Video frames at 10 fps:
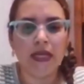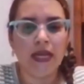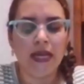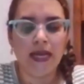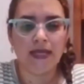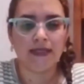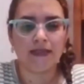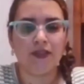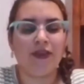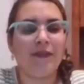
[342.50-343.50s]
and
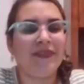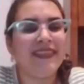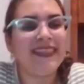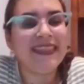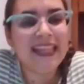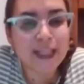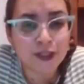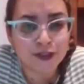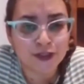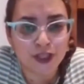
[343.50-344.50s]
etc. Thank you
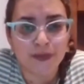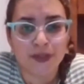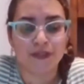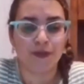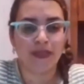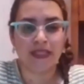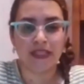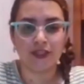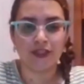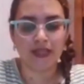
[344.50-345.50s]
so much for being here
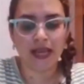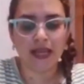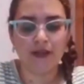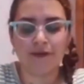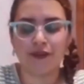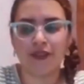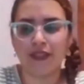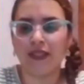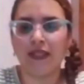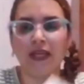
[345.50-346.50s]
today, for
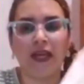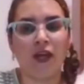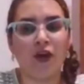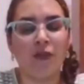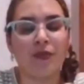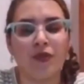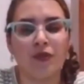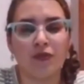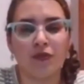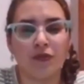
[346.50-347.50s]
seeing it. I hope
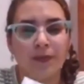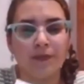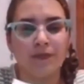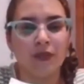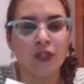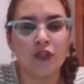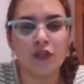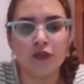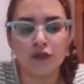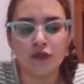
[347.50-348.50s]
you
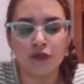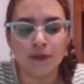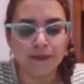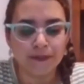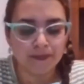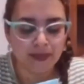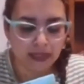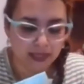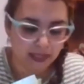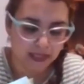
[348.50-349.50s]
do
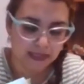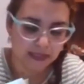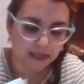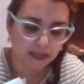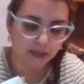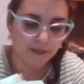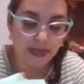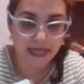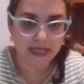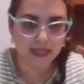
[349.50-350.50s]

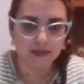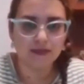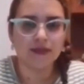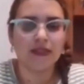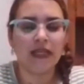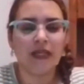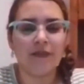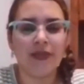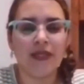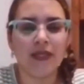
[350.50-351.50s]
make it,
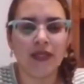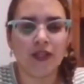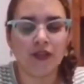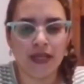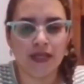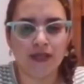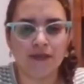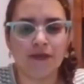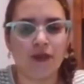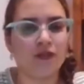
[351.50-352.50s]
be creative,
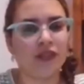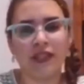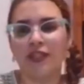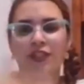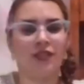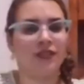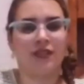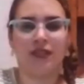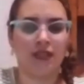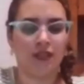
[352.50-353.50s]
unleash
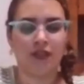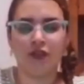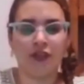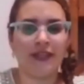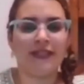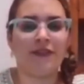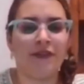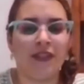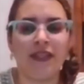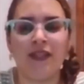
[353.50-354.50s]
your
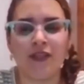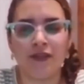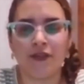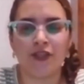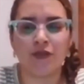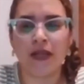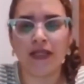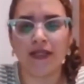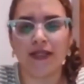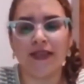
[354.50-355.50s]
creativity and
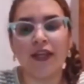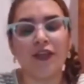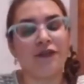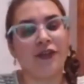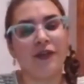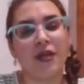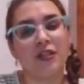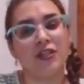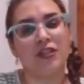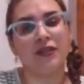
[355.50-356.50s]
individuality. Thank you very
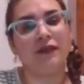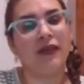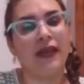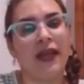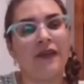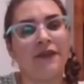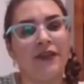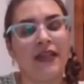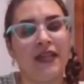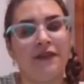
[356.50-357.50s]
much and have a good
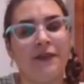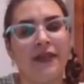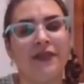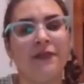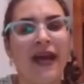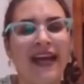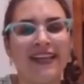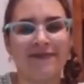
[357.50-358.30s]
day, everybody. Bye.